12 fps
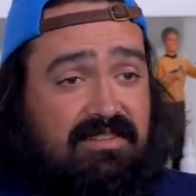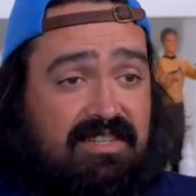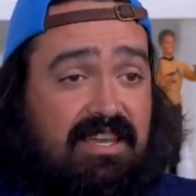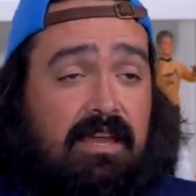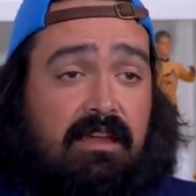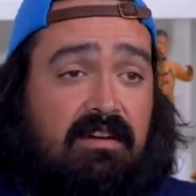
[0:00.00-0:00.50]
is
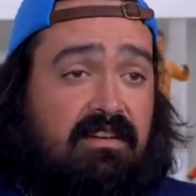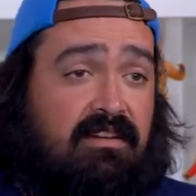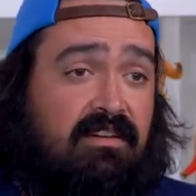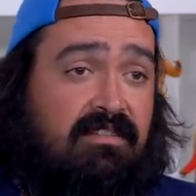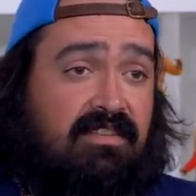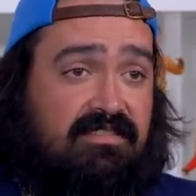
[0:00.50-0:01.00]
a
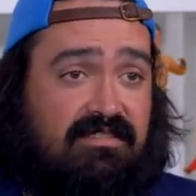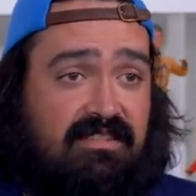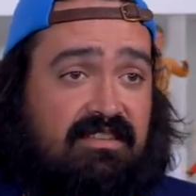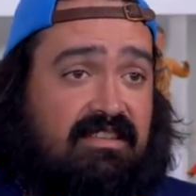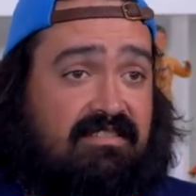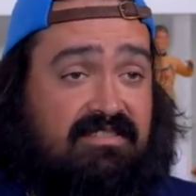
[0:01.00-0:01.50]
carrier. That's
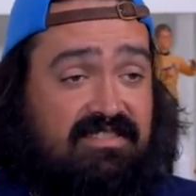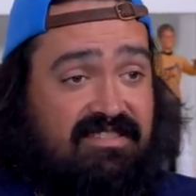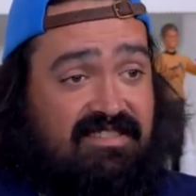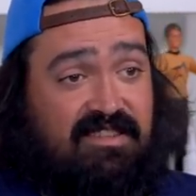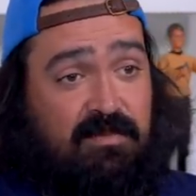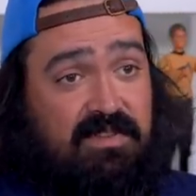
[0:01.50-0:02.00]
not
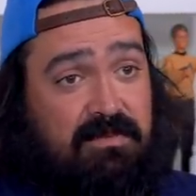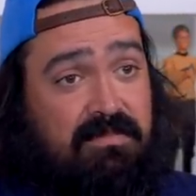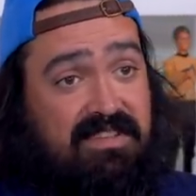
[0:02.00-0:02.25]
necessarily what the